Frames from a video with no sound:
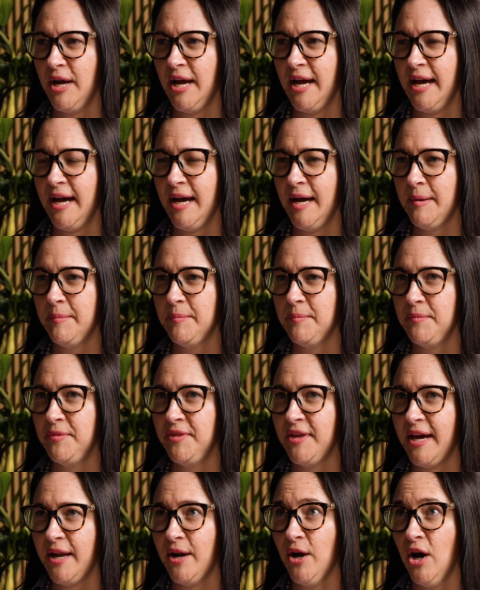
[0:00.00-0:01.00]

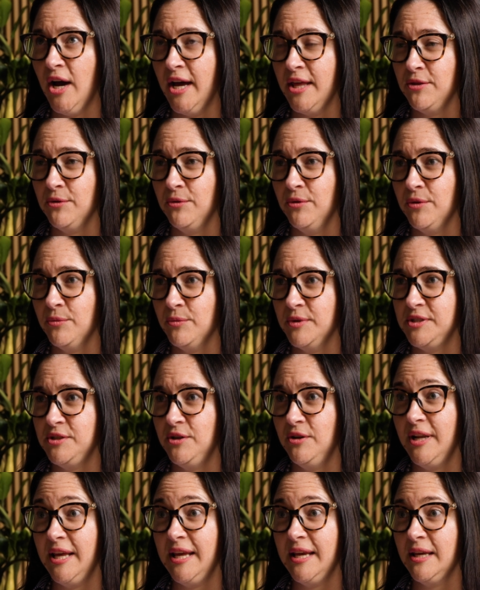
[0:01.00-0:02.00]
that I thought was
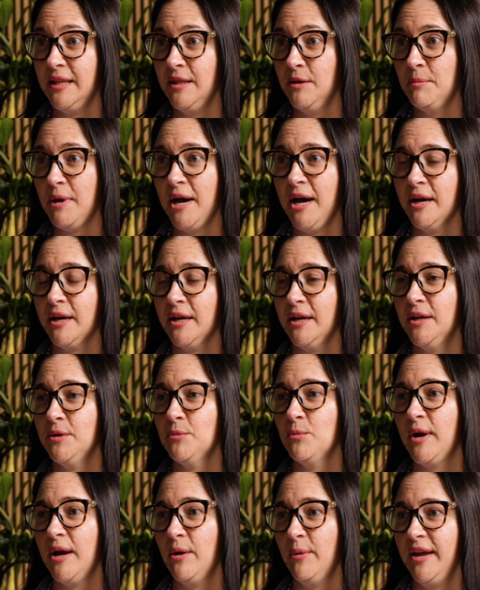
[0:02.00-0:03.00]
unique in the market,
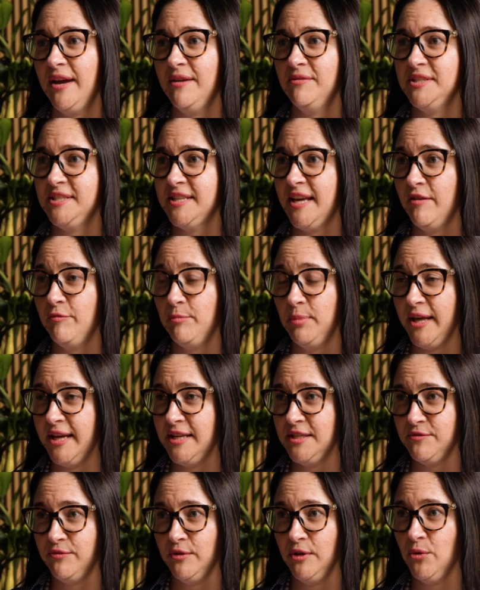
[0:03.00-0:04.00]
where we have a safe
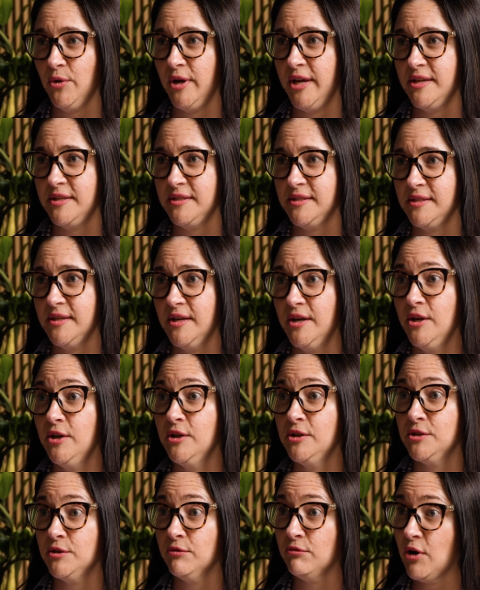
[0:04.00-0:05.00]
place for lawyers
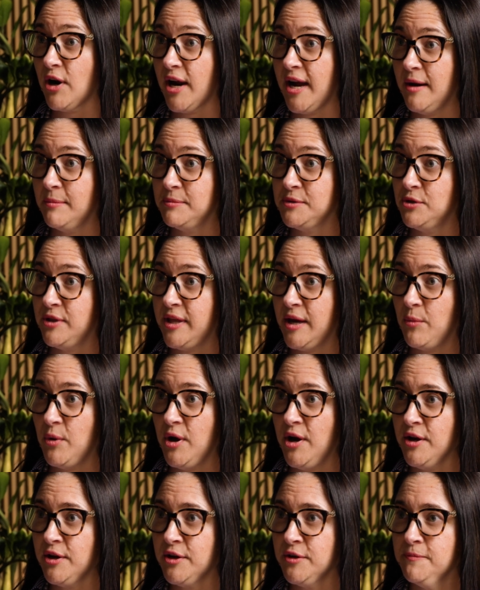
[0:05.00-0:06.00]
to rock up, do their
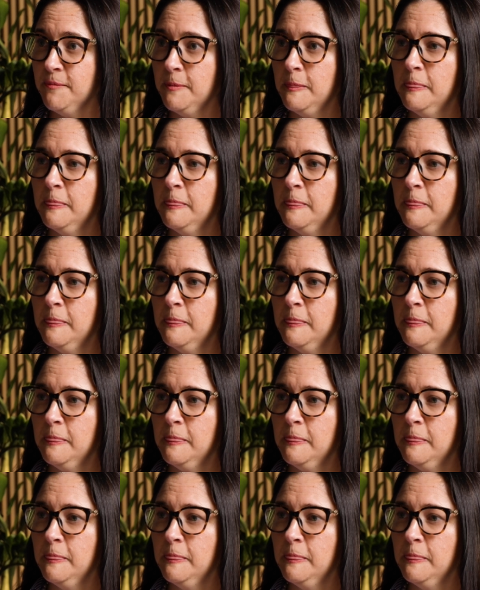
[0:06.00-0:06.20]
work,